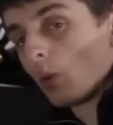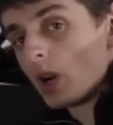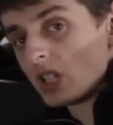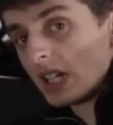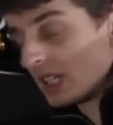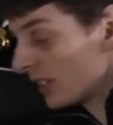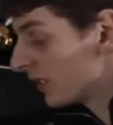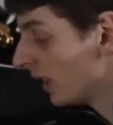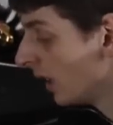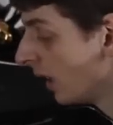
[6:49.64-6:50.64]
Works like
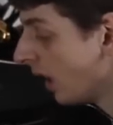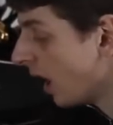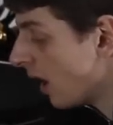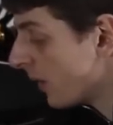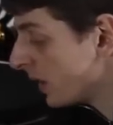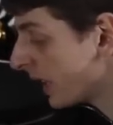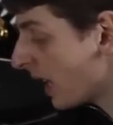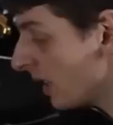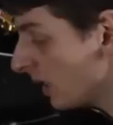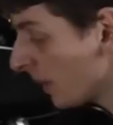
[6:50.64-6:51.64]
this. When you
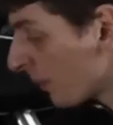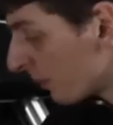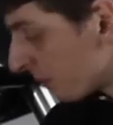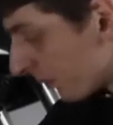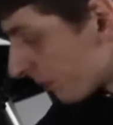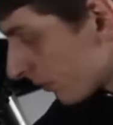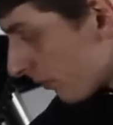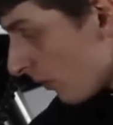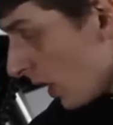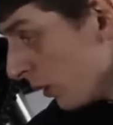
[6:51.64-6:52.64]
get it,
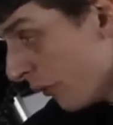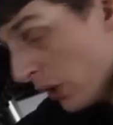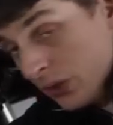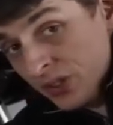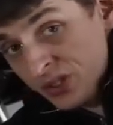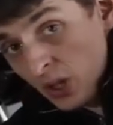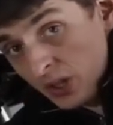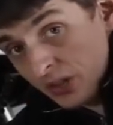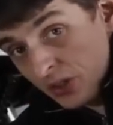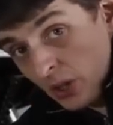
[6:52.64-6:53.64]
you first install
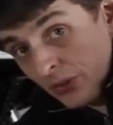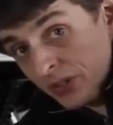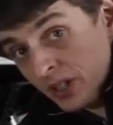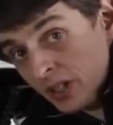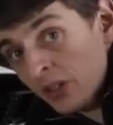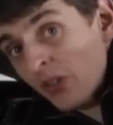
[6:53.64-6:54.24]
the exhaust.